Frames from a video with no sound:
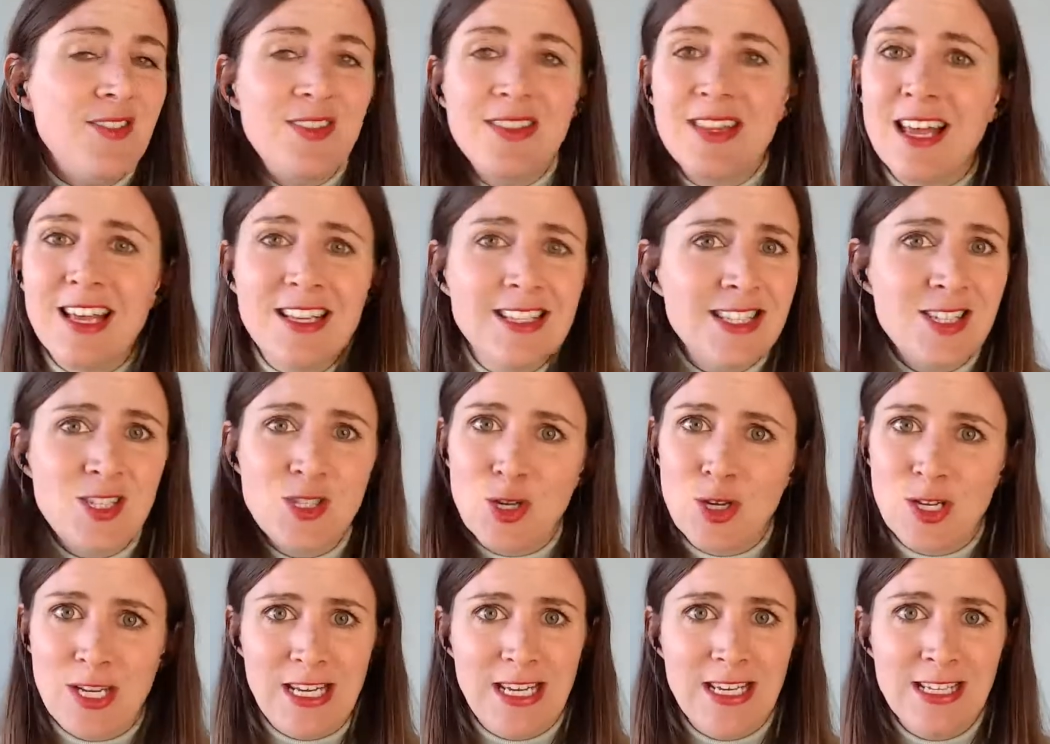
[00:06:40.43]
That's
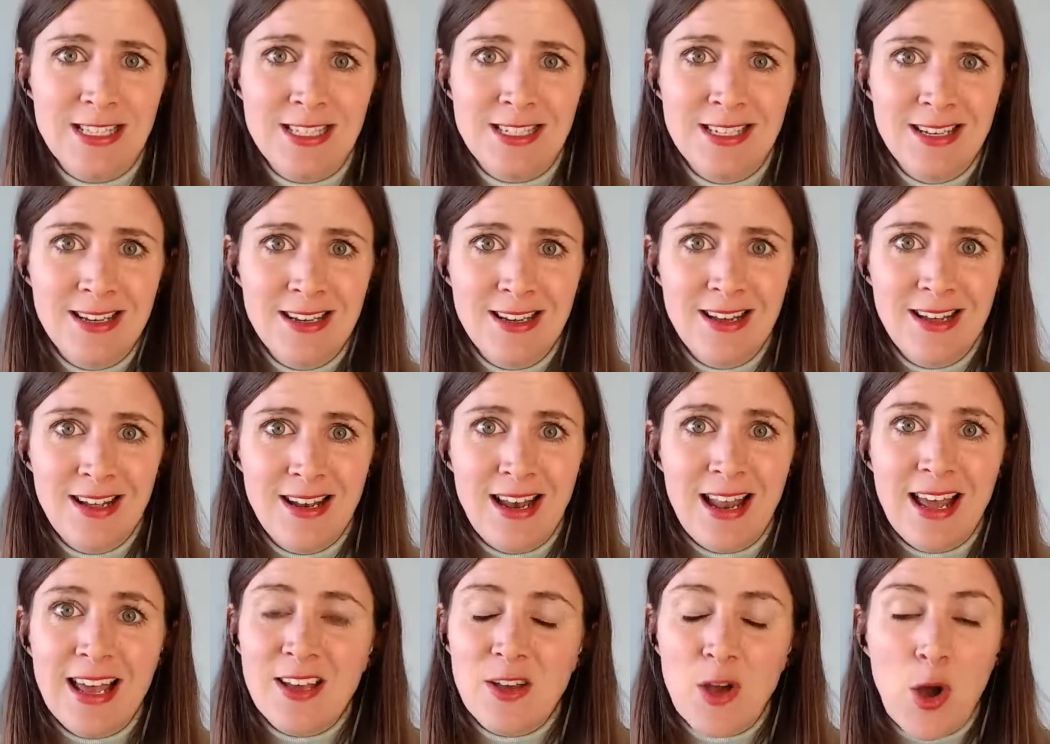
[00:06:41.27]
not it.
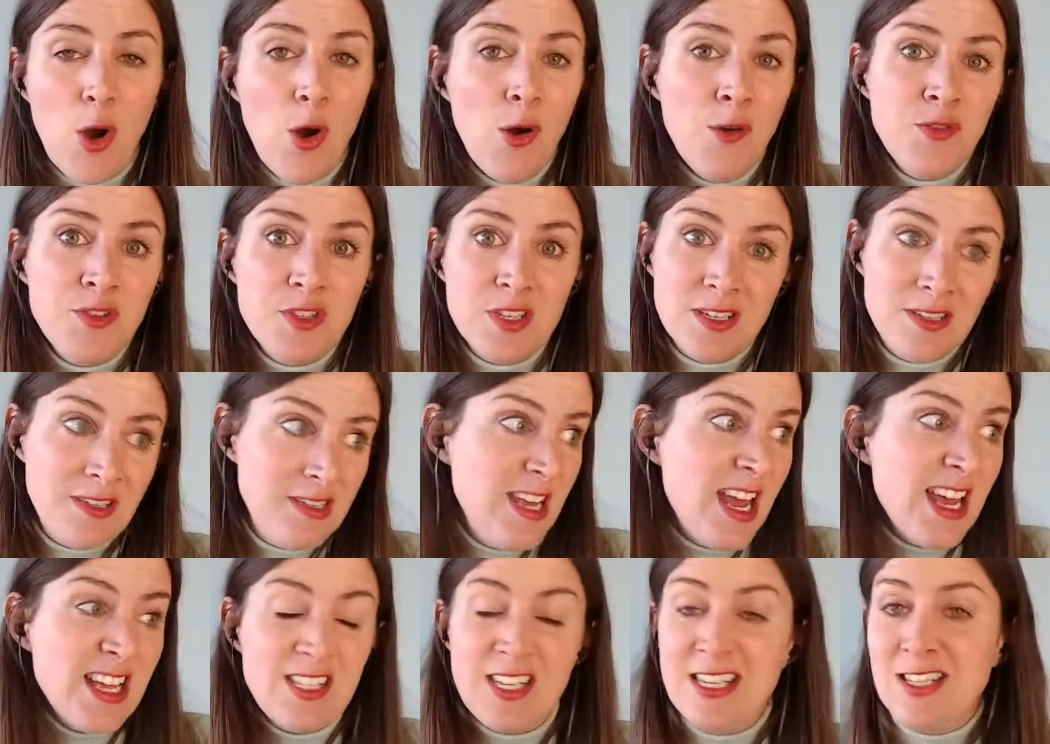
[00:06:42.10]
Like, often,
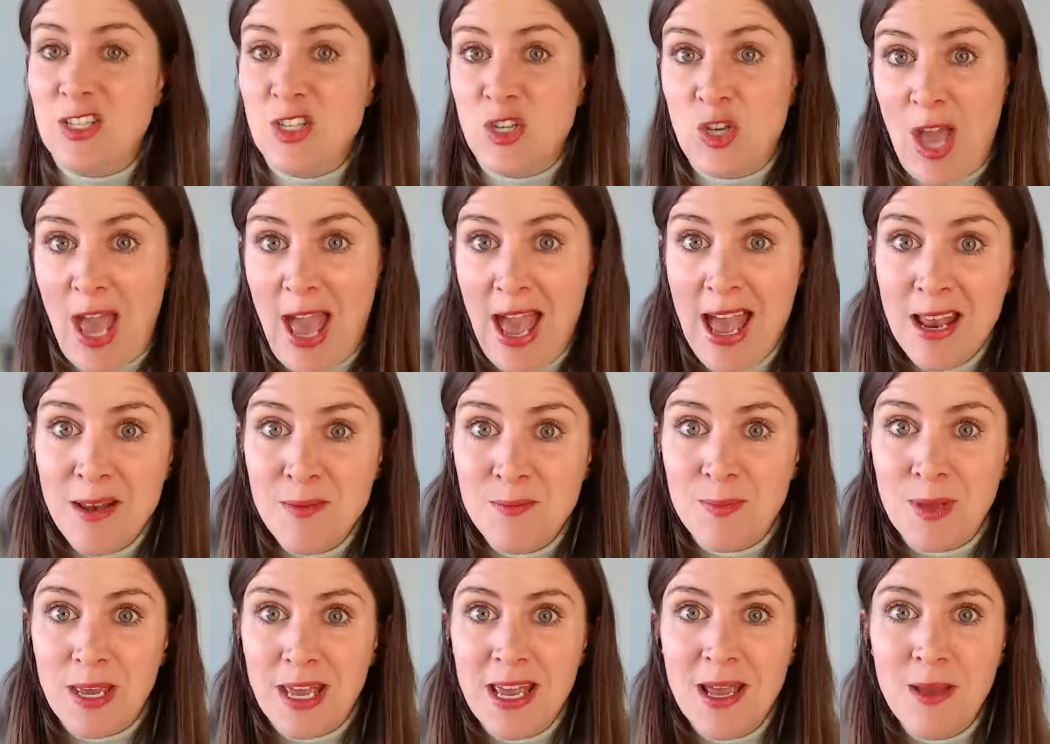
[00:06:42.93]
yes, it
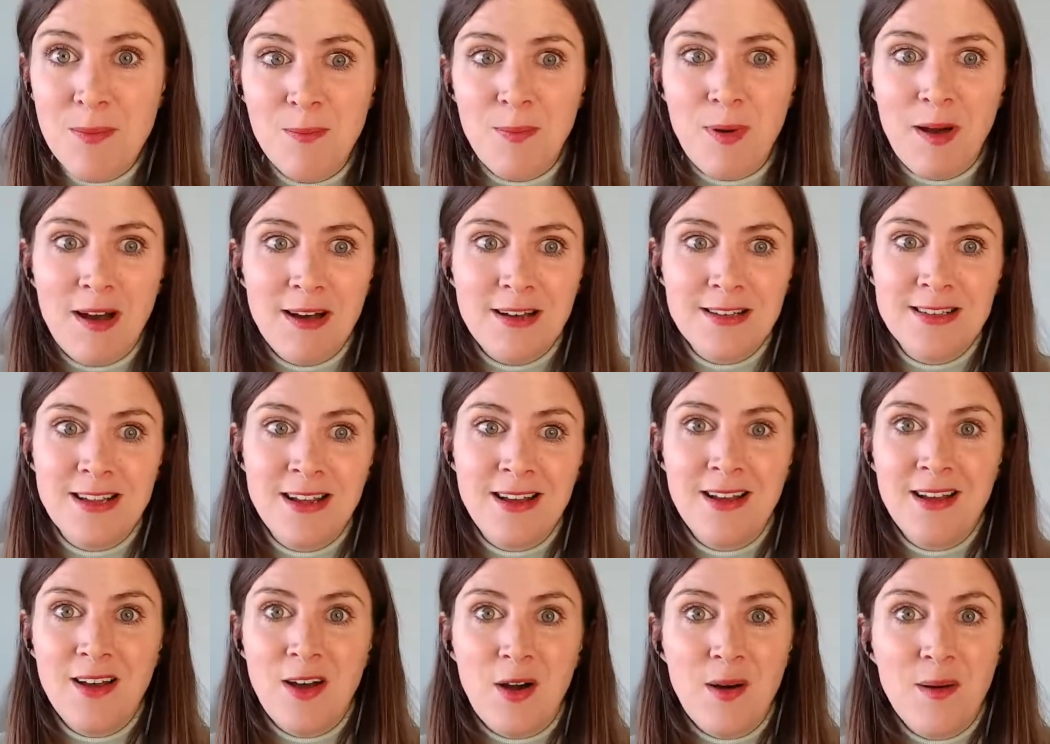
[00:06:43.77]
can be, but
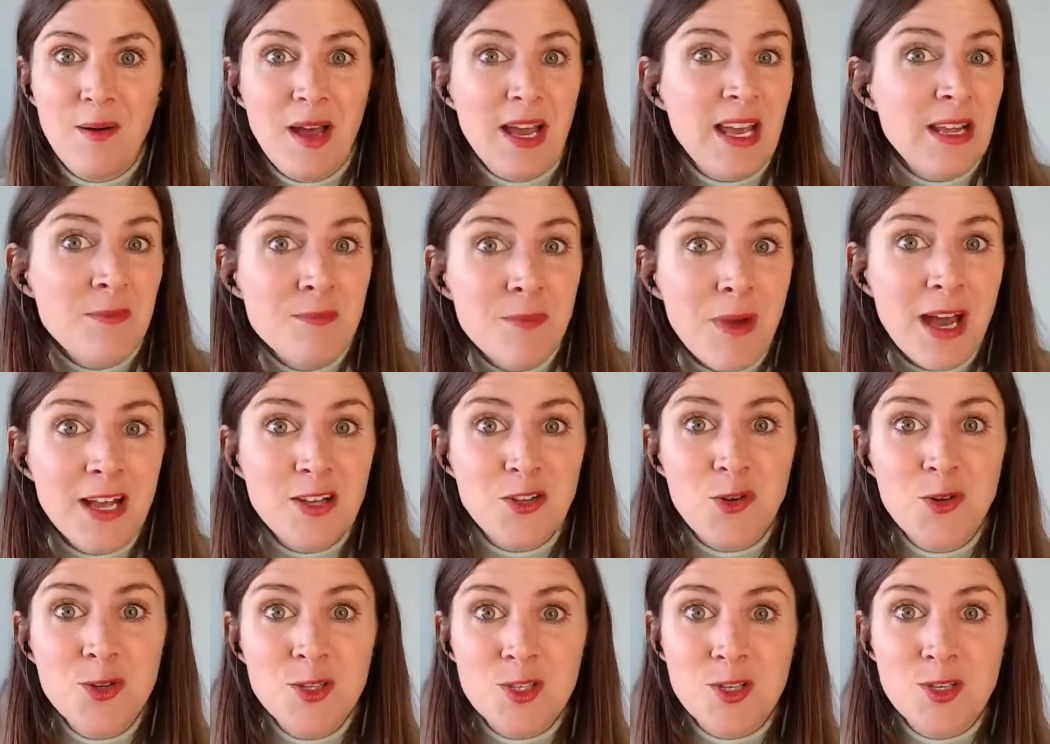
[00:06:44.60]
it might
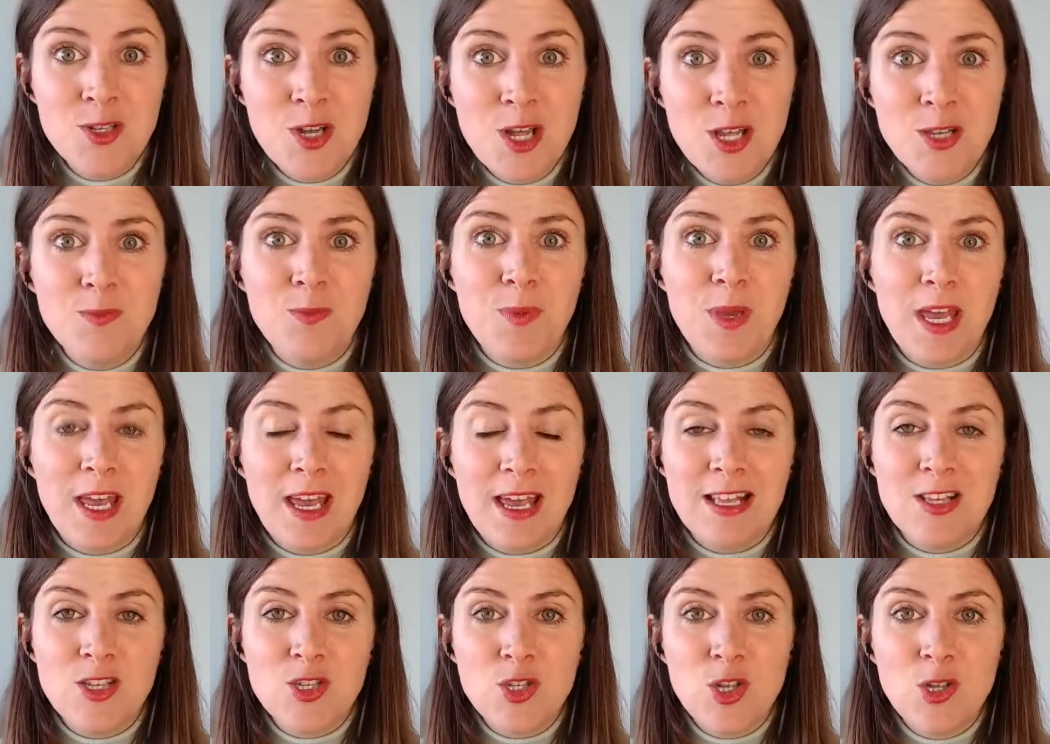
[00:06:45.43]
also not
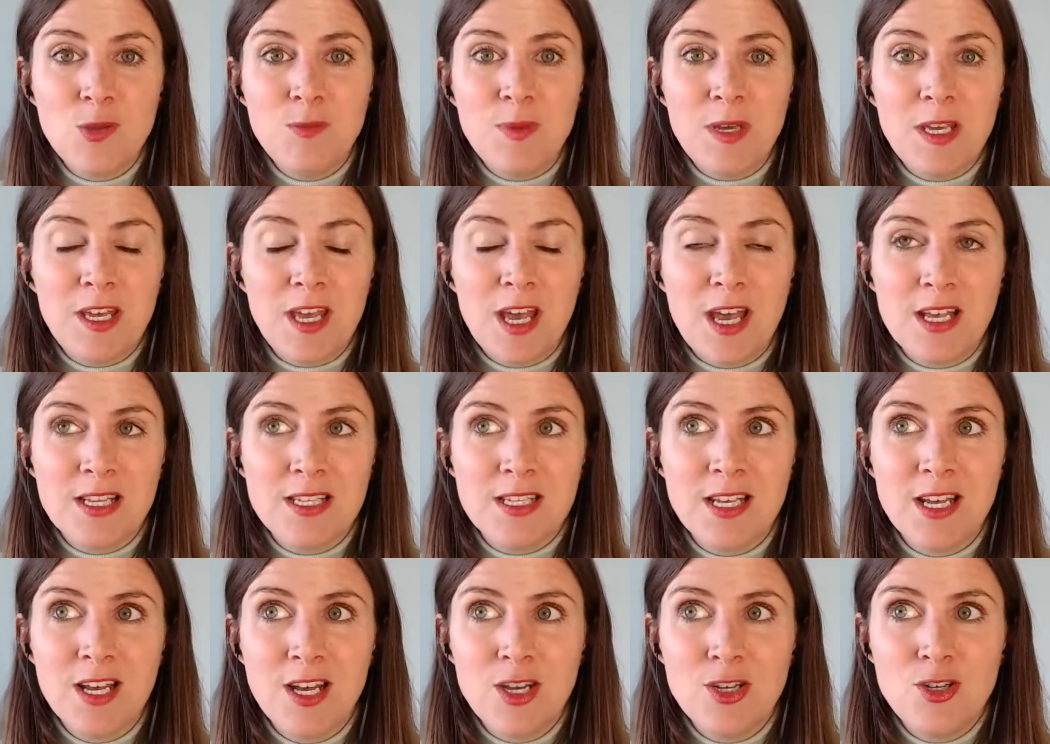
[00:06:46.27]
be. It's not because
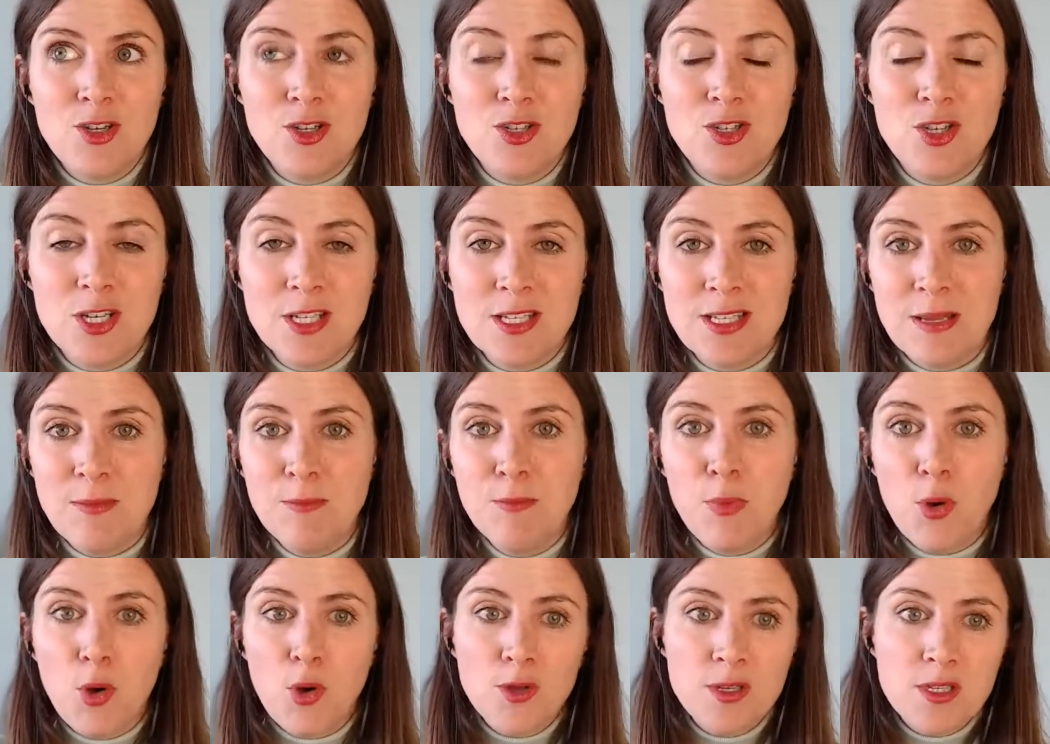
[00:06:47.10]
you just
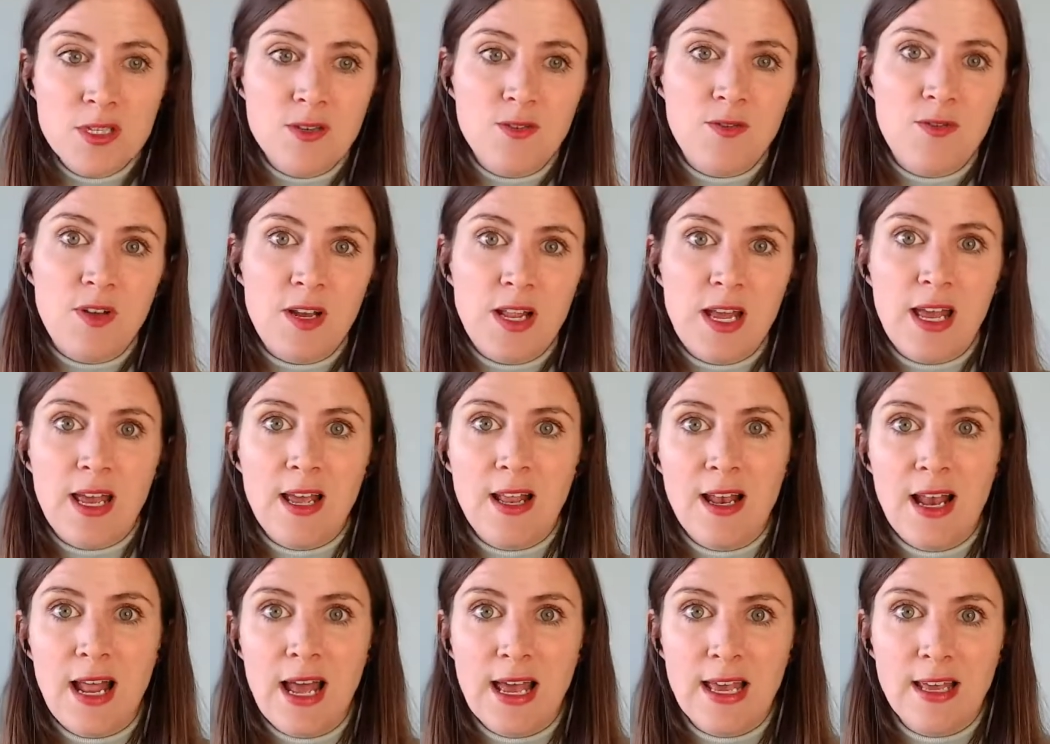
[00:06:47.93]

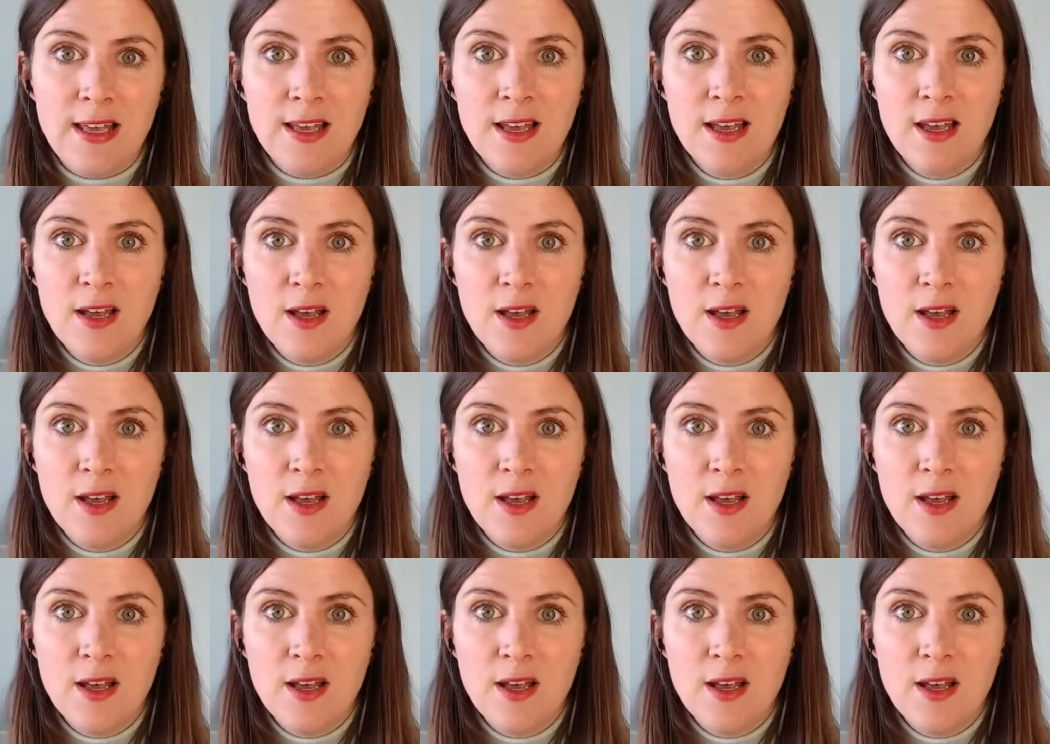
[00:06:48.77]
impulsively like